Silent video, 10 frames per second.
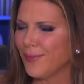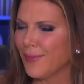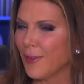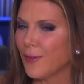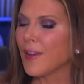
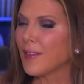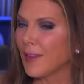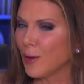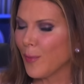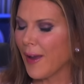Fussy
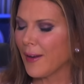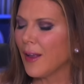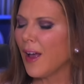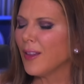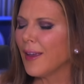little man.
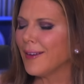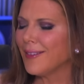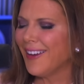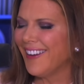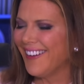I'll
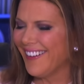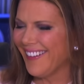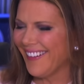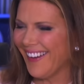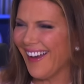let
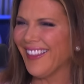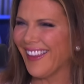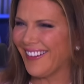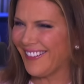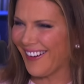
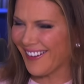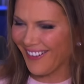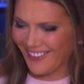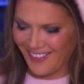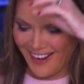
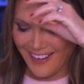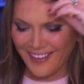Tucker say it.